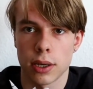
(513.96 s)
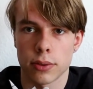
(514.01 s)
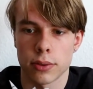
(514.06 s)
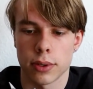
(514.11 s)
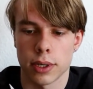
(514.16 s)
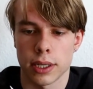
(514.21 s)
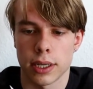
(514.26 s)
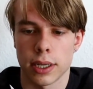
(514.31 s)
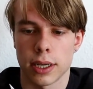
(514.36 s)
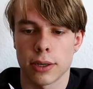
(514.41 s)

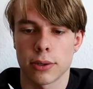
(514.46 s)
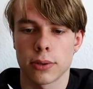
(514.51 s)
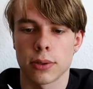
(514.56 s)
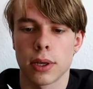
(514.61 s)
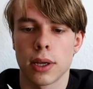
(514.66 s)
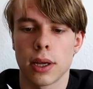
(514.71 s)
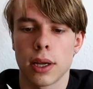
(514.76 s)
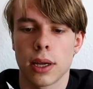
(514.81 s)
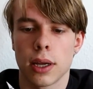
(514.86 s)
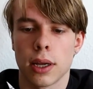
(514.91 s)
right now.
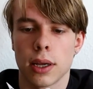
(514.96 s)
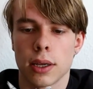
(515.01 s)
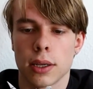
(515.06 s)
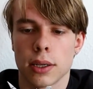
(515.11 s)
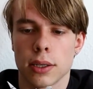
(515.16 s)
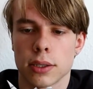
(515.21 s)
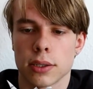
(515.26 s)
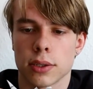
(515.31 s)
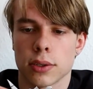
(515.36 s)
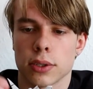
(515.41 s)

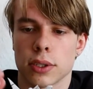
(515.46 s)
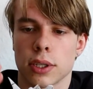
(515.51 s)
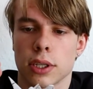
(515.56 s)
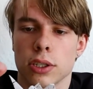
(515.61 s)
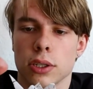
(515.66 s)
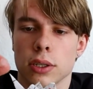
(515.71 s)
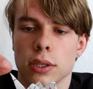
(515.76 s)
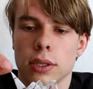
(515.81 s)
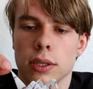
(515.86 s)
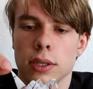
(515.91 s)
So
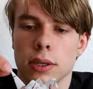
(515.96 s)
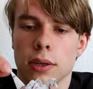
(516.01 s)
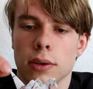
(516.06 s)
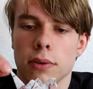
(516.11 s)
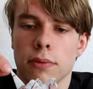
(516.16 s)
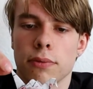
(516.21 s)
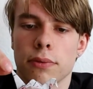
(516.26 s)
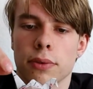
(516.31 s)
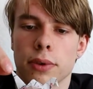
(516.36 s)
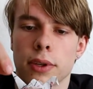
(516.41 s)
essentially,
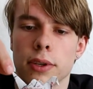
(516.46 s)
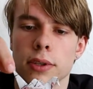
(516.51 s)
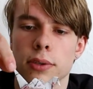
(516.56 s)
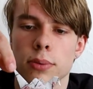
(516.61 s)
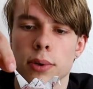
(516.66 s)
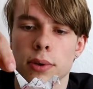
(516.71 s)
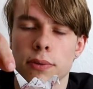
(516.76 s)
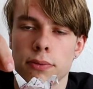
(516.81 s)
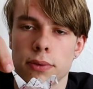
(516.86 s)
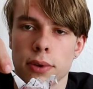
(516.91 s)
for this
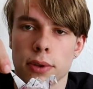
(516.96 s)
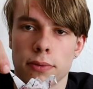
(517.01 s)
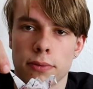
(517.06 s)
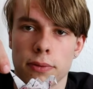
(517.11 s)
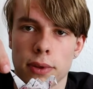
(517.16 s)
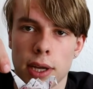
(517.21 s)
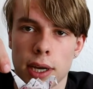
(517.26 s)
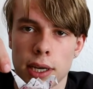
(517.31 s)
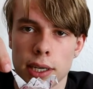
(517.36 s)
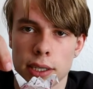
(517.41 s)
one, for the
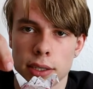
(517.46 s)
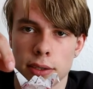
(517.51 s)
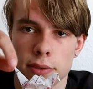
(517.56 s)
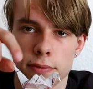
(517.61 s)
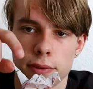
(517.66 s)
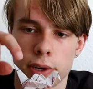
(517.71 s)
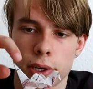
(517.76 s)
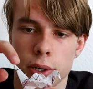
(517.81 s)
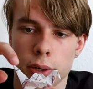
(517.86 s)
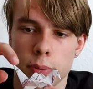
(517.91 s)
flying, it's
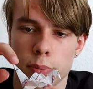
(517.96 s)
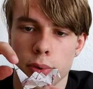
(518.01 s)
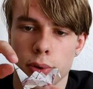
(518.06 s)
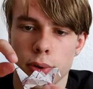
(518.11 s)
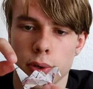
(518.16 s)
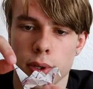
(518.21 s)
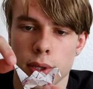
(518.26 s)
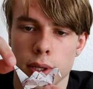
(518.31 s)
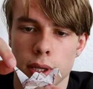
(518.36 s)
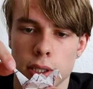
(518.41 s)
very
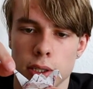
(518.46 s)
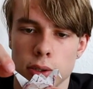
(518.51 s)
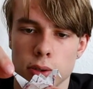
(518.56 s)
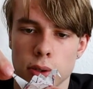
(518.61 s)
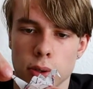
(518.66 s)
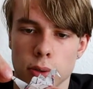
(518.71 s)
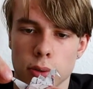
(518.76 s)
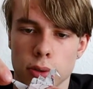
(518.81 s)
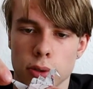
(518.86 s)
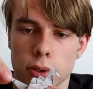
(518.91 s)
important that you
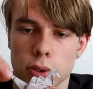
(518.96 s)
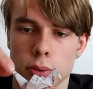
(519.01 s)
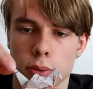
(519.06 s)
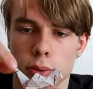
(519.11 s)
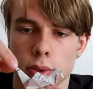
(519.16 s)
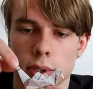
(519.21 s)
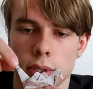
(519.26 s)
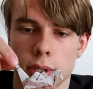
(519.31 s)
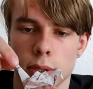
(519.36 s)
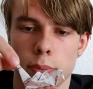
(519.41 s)
don't
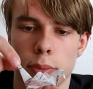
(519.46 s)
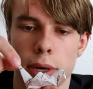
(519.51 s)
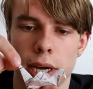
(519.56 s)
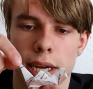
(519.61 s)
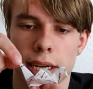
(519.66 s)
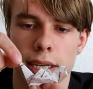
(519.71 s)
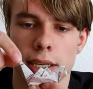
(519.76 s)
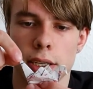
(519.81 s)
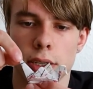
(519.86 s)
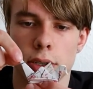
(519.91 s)
use the
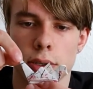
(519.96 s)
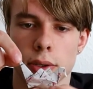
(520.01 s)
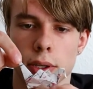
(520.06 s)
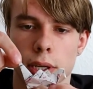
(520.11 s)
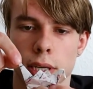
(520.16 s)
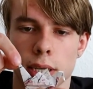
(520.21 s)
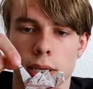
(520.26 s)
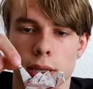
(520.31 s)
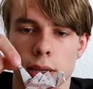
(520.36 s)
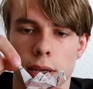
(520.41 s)
back here
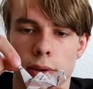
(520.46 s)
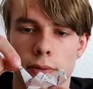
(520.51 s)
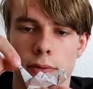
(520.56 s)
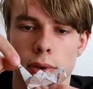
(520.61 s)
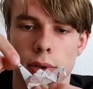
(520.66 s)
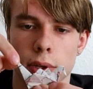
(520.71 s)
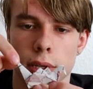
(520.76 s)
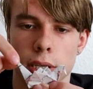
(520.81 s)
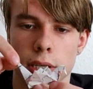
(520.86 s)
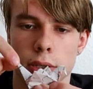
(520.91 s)
like a lever,
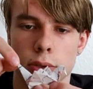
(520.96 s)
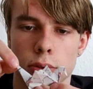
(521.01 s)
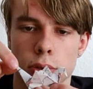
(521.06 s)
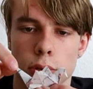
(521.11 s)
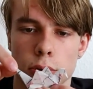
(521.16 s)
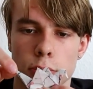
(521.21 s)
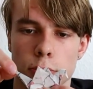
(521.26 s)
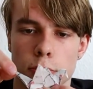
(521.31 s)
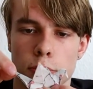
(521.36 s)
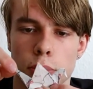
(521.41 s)
like you
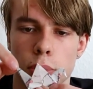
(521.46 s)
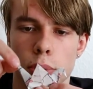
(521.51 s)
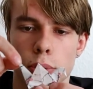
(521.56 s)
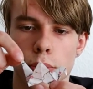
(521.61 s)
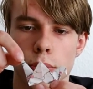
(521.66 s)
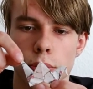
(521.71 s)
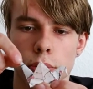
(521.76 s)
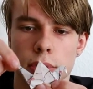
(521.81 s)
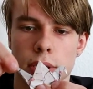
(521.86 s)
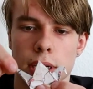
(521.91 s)
don't
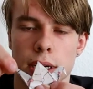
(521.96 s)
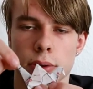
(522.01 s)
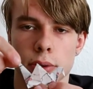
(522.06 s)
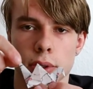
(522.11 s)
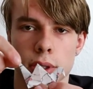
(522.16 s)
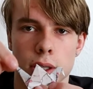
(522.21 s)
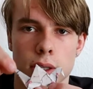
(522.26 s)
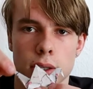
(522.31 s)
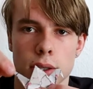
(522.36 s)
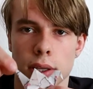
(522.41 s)
pull down
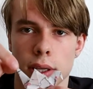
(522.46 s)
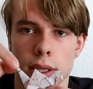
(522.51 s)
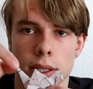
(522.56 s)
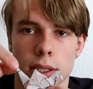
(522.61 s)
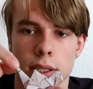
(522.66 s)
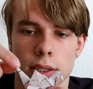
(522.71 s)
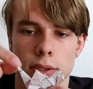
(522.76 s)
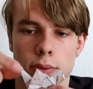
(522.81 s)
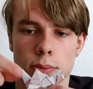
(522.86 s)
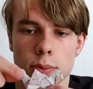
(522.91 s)
here, that
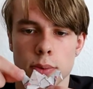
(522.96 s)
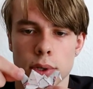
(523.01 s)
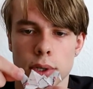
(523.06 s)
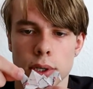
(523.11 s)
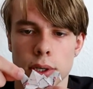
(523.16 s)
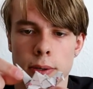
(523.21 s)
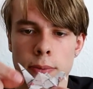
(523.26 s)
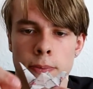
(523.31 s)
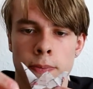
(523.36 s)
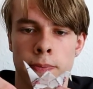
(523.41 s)
doesn't
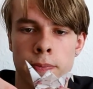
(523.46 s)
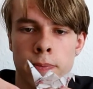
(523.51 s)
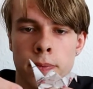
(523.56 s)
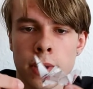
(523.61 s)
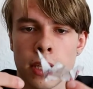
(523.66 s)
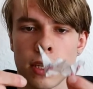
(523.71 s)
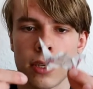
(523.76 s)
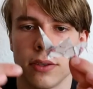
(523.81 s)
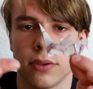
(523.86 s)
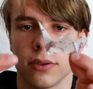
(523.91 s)
work.
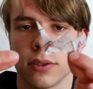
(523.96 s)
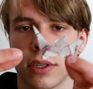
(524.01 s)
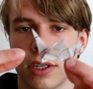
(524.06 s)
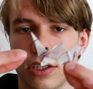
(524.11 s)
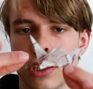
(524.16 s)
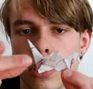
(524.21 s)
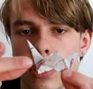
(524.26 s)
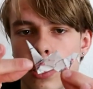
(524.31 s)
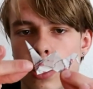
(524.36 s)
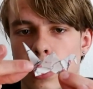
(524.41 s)
You
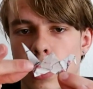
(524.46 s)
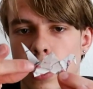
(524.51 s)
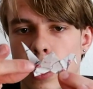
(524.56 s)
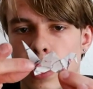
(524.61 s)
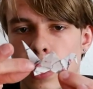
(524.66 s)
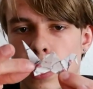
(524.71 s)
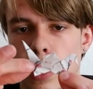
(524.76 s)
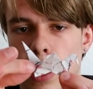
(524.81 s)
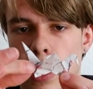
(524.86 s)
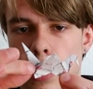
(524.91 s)
essentially
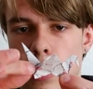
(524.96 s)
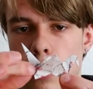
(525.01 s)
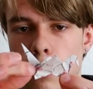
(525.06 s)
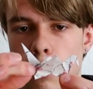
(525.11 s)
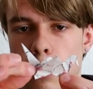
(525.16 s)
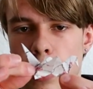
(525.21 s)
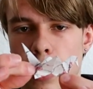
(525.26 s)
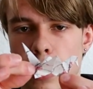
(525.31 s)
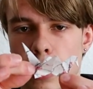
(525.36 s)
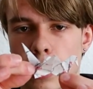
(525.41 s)
take it at the
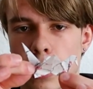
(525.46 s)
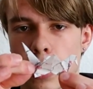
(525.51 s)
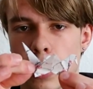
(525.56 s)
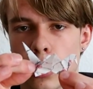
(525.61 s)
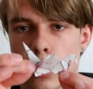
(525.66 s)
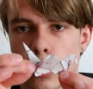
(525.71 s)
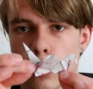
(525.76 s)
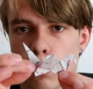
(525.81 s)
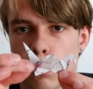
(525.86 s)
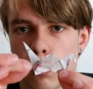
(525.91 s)
base and
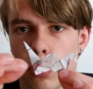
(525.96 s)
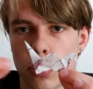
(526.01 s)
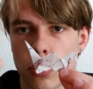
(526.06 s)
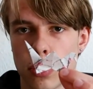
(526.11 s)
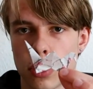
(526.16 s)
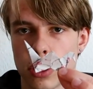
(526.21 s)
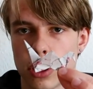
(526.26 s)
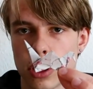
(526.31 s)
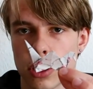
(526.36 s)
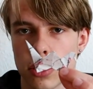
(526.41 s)
just
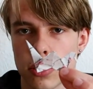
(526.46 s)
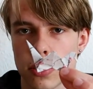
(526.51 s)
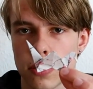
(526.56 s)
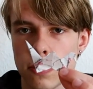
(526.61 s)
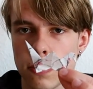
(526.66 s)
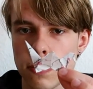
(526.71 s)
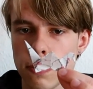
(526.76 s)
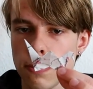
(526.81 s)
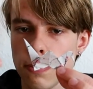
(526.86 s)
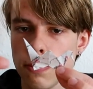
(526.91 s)
pull
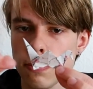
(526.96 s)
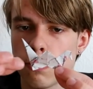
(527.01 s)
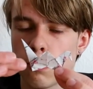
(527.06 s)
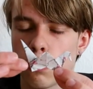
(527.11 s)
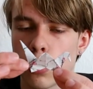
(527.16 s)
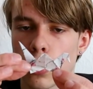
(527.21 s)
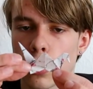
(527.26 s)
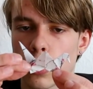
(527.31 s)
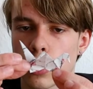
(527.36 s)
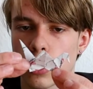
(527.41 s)

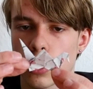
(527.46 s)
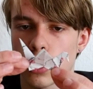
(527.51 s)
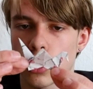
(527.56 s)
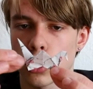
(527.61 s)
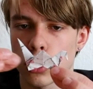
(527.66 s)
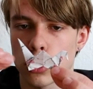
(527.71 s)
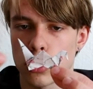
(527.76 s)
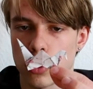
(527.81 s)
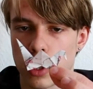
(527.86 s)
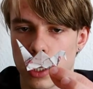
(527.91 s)
it
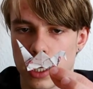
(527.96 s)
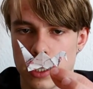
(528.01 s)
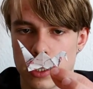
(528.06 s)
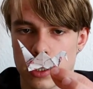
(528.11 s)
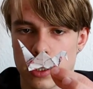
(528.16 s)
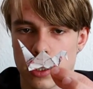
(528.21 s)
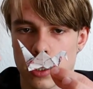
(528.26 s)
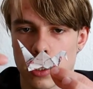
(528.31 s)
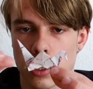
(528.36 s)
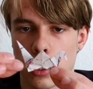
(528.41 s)

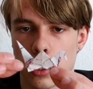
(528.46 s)
straight